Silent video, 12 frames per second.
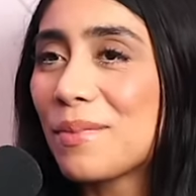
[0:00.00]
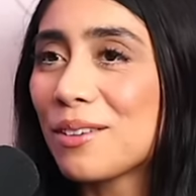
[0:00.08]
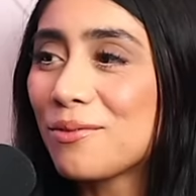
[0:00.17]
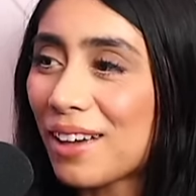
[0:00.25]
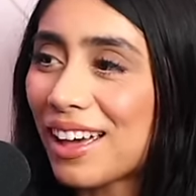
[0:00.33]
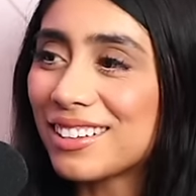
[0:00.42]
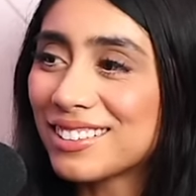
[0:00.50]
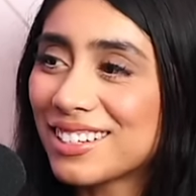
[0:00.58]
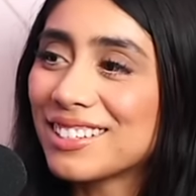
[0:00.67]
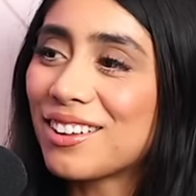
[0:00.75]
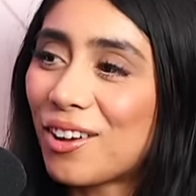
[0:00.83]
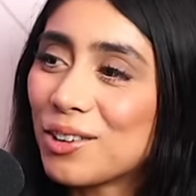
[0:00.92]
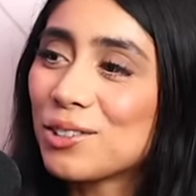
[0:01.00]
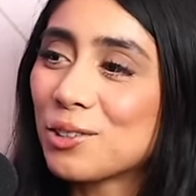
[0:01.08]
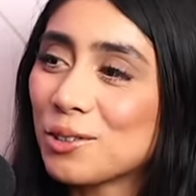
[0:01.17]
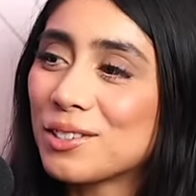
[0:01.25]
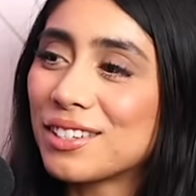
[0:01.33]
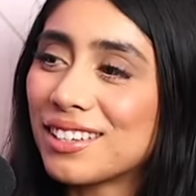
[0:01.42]
my fans can
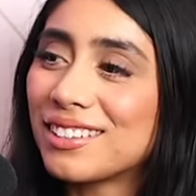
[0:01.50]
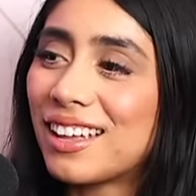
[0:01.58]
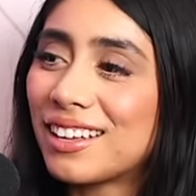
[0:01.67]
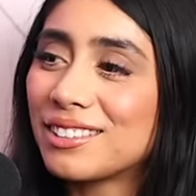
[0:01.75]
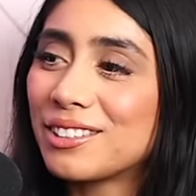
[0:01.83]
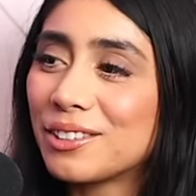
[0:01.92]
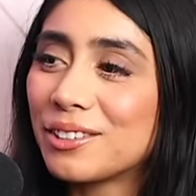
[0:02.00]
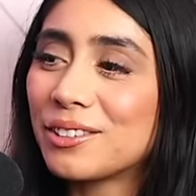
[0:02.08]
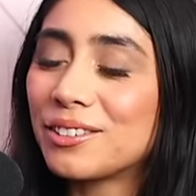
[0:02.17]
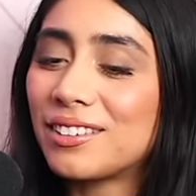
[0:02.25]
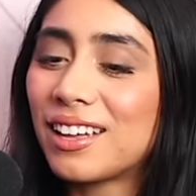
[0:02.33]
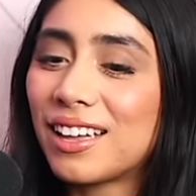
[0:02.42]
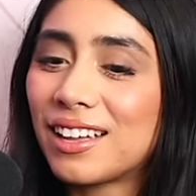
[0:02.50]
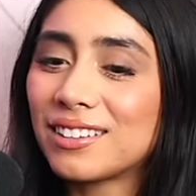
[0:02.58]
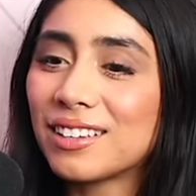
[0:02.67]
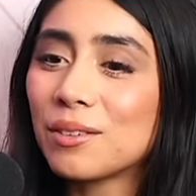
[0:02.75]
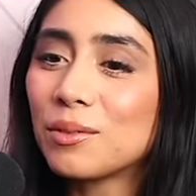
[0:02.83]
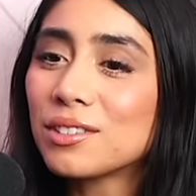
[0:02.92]
also see that too
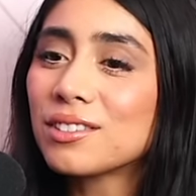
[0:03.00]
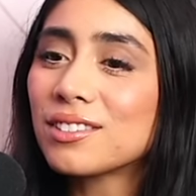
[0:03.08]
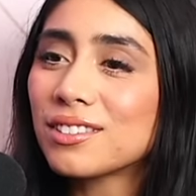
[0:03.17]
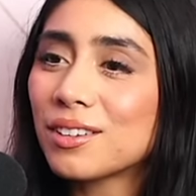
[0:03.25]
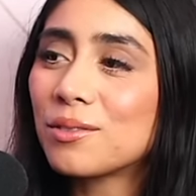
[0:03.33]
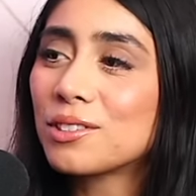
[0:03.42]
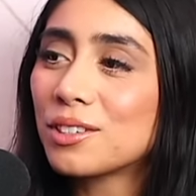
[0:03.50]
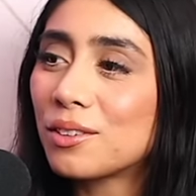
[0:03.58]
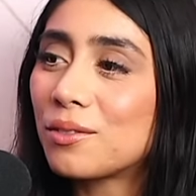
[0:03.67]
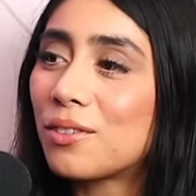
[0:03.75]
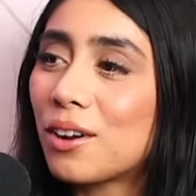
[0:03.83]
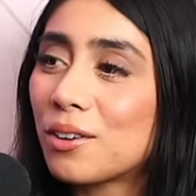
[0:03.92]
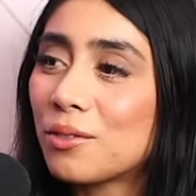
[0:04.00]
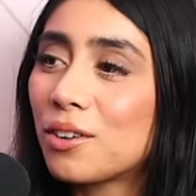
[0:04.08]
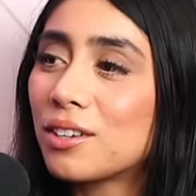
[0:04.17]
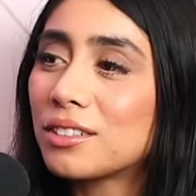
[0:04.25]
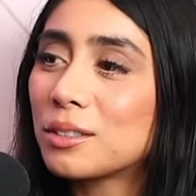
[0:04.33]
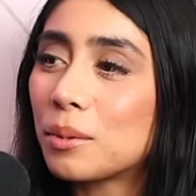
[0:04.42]
and it was it was a very
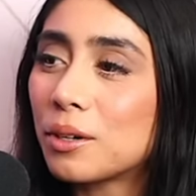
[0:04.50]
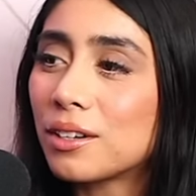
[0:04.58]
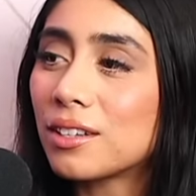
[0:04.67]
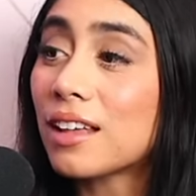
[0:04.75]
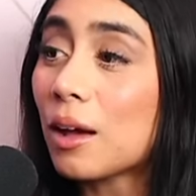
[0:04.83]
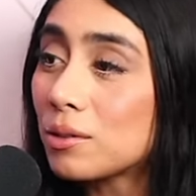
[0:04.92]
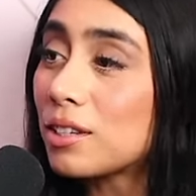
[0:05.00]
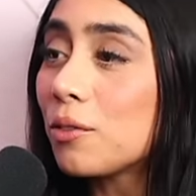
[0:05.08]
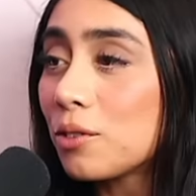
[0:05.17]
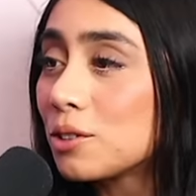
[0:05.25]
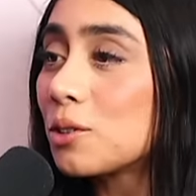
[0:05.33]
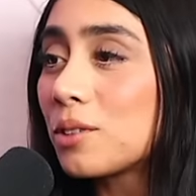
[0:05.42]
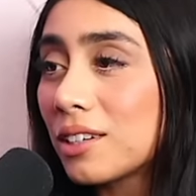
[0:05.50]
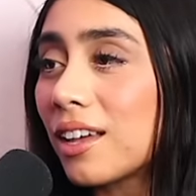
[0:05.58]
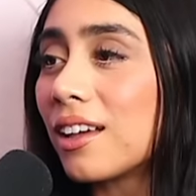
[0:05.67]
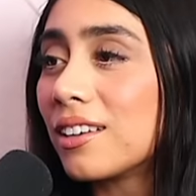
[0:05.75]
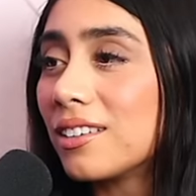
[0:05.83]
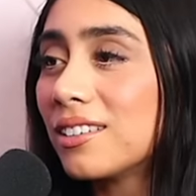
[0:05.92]
fun experience i would definitely do it
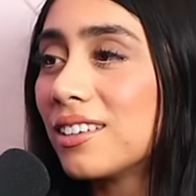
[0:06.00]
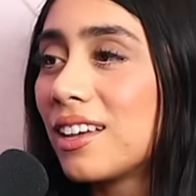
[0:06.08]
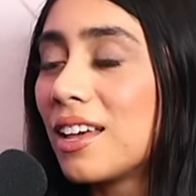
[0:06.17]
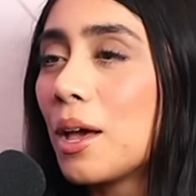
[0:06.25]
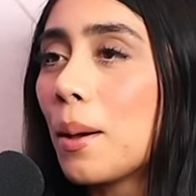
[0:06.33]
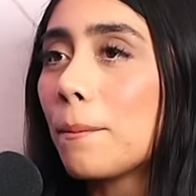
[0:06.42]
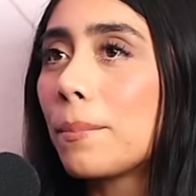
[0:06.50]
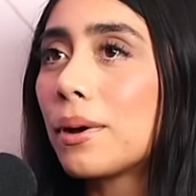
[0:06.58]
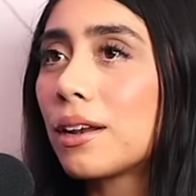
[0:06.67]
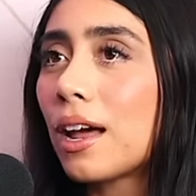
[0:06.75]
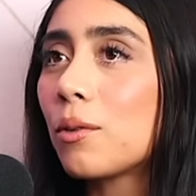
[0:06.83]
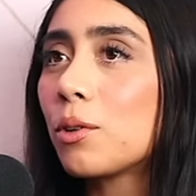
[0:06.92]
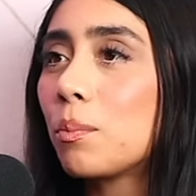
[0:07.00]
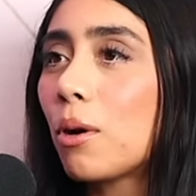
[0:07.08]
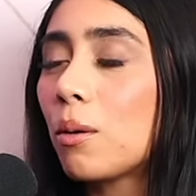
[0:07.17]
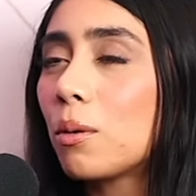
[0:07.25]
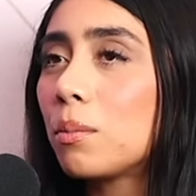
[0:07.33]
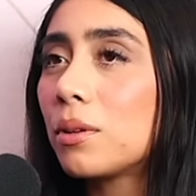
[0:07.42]
again yeah but i would
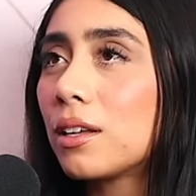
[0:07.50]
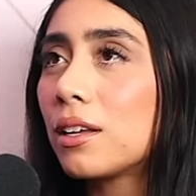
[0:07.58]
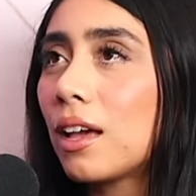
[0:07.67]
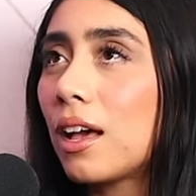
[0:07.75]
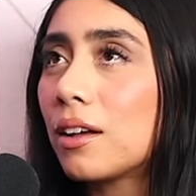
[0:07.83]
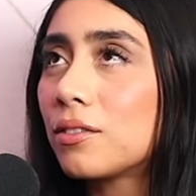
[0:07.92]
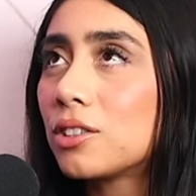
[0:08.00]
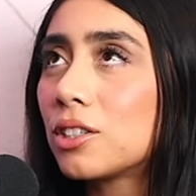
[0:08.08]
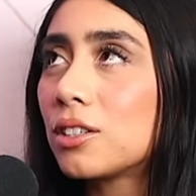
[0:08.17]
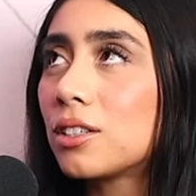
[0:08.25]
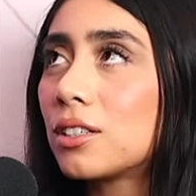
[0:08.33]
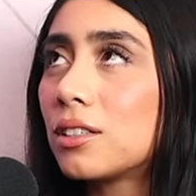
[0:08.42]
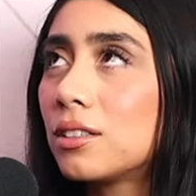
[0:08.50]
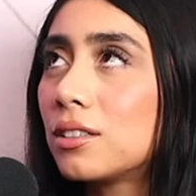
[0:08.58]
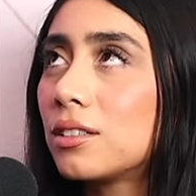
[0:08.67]
probably have to